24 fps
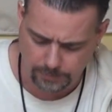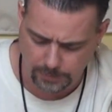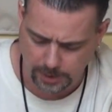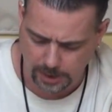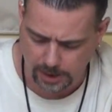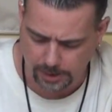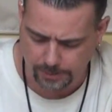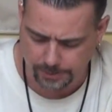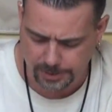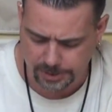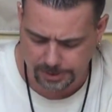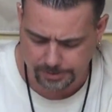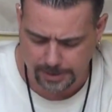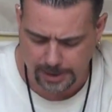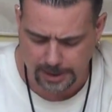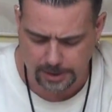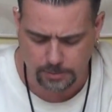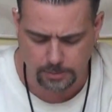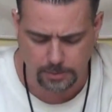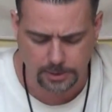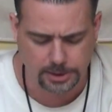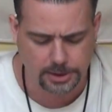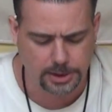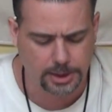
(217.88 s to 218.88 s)
out of
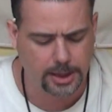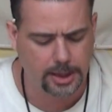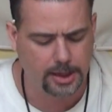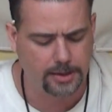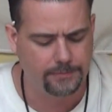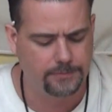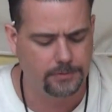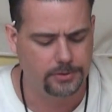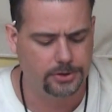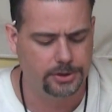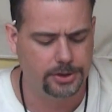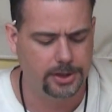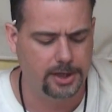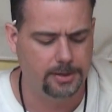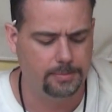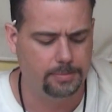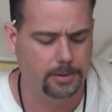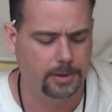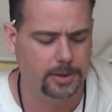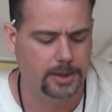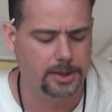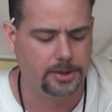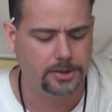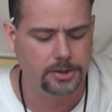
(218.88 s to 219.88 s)
respect once again for city
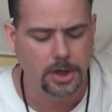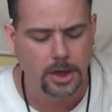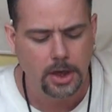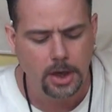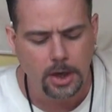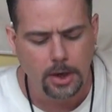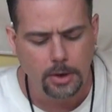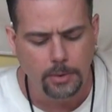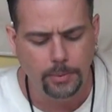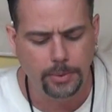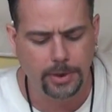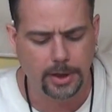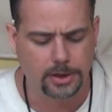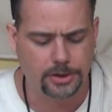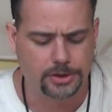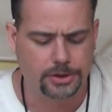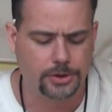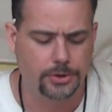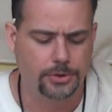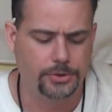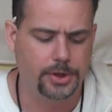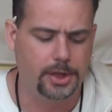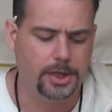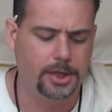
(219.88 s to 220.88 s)
police. We are
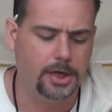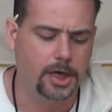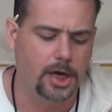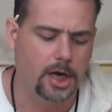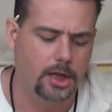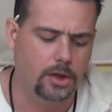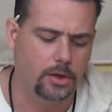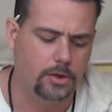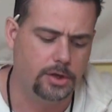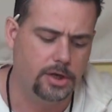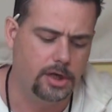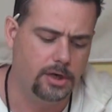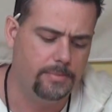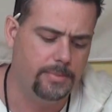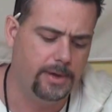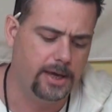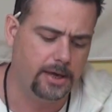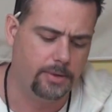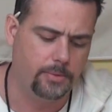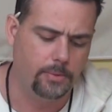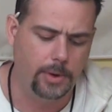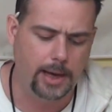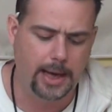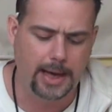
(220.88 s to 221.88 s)
certainly not looking to
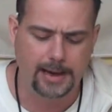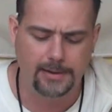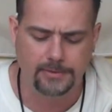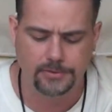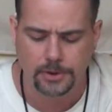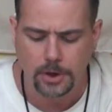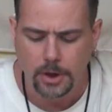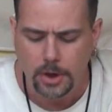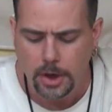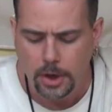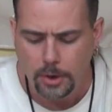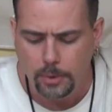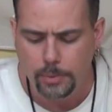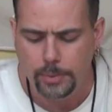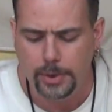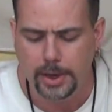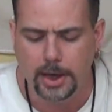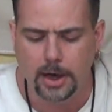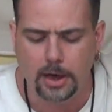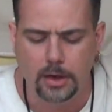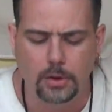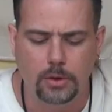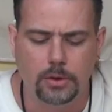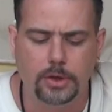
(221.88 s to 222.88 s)
make waves. We
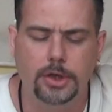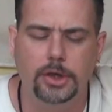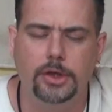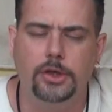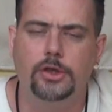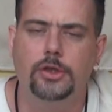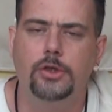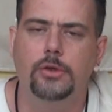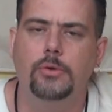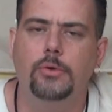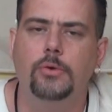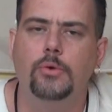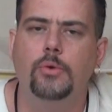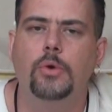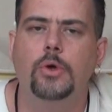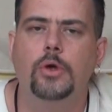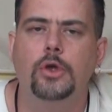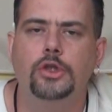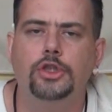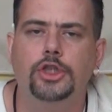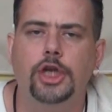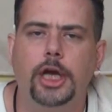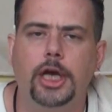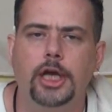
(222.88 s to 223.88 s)
are looking to
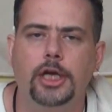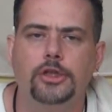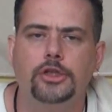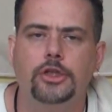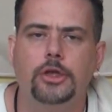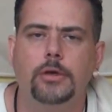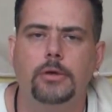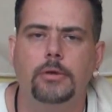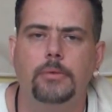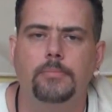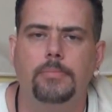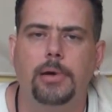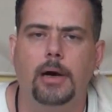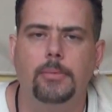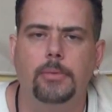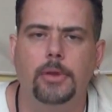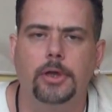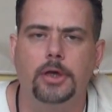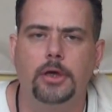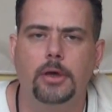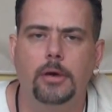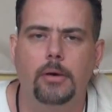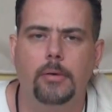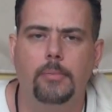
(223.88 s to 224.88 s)
change
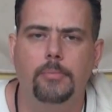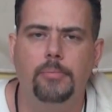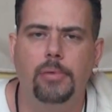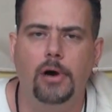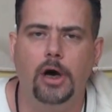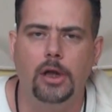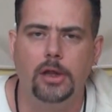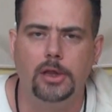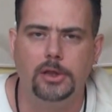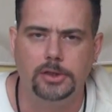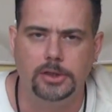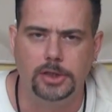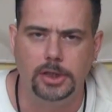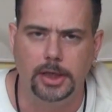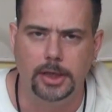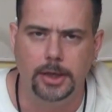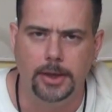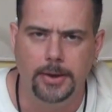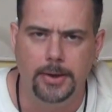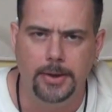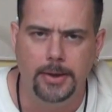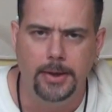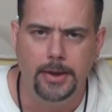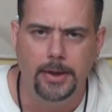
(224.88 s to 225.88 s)
public policy.
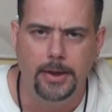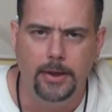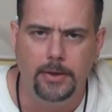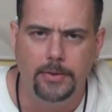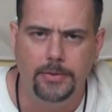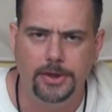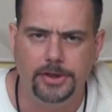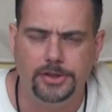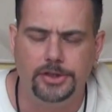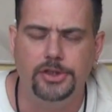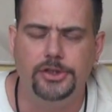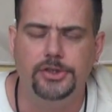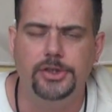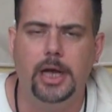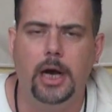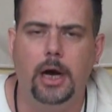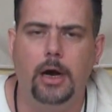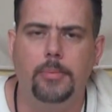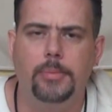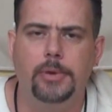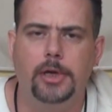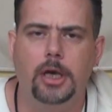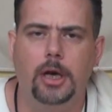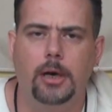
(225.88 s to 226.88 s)
This has
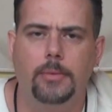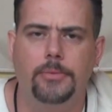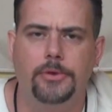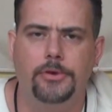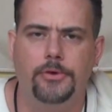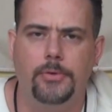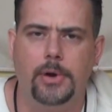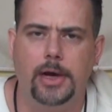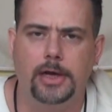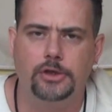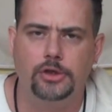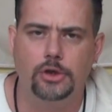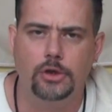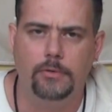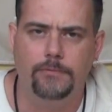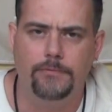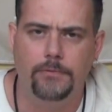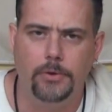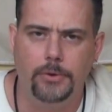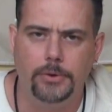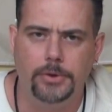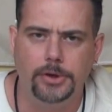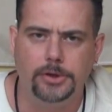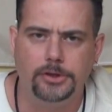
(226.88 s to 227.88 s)
now become the directional
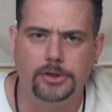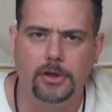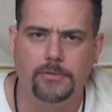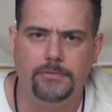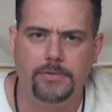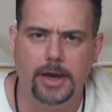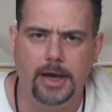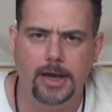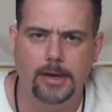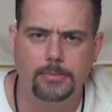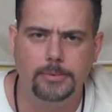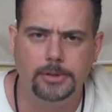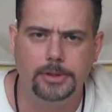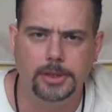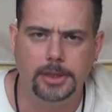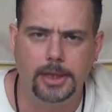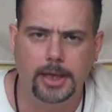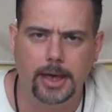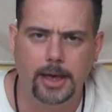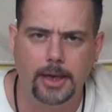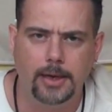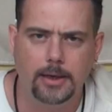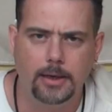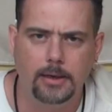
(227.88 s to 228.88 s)
focus of cannabis in
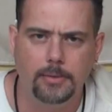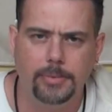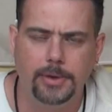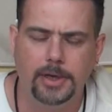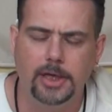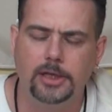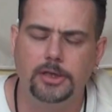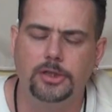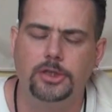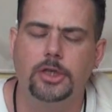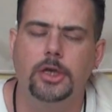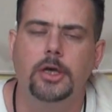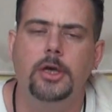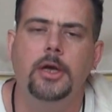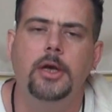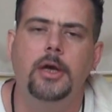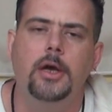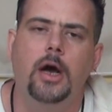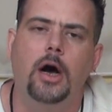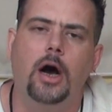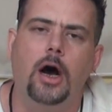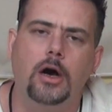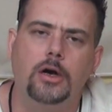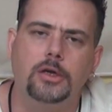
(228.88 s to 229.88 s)
Canada, because
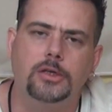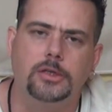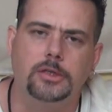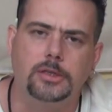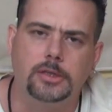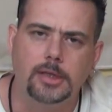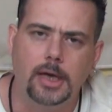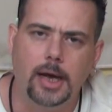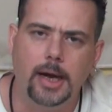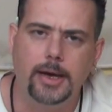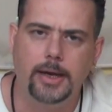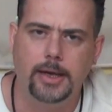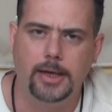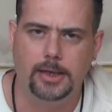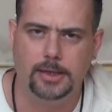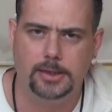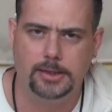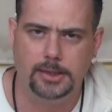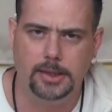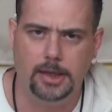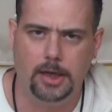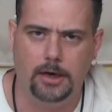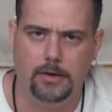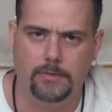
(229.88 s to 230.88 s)
our society
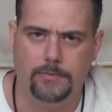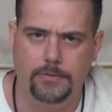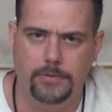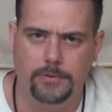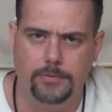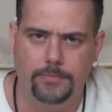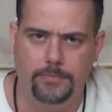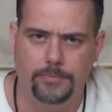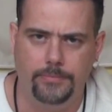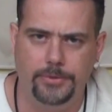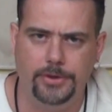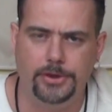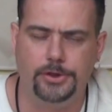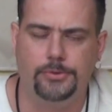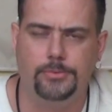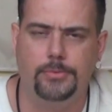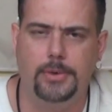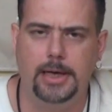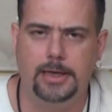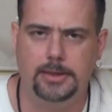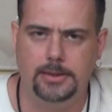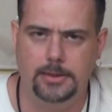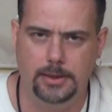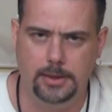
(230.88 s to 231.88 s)
itself, this
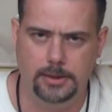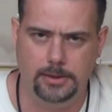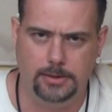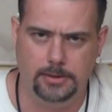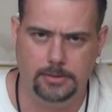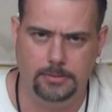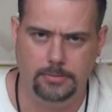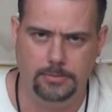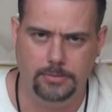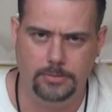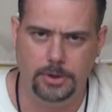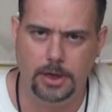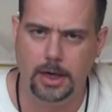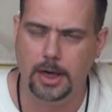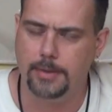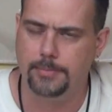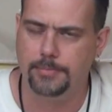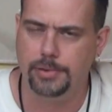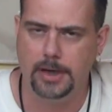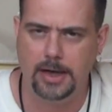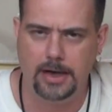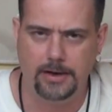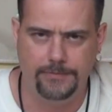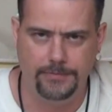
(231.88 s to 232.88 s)
residence,
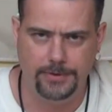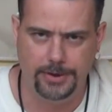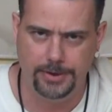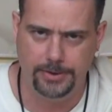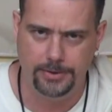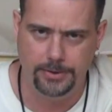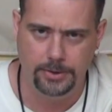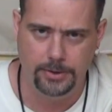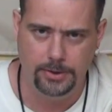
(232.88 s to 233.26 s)
non-profit,